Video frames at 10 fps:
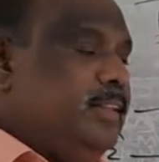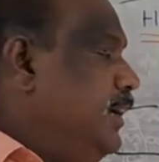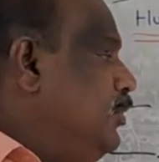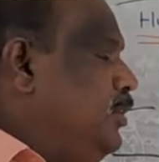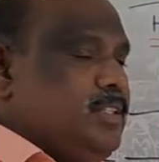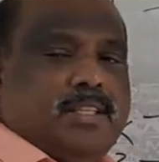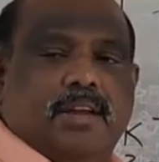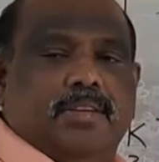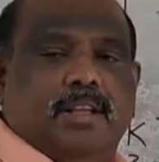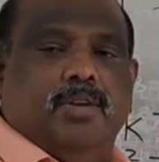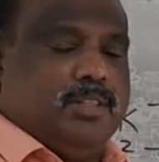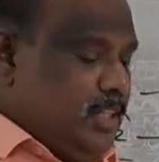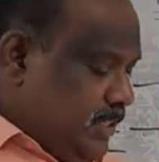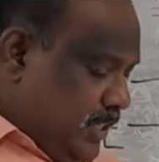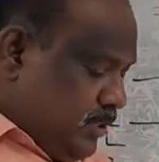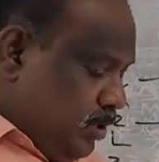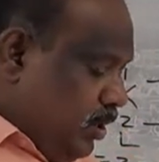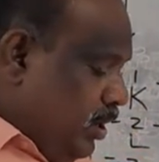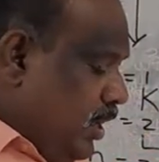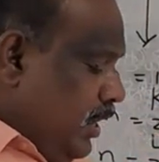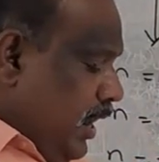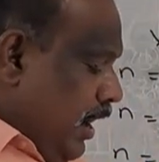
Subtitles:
Then 2 is having the lowest energy. So,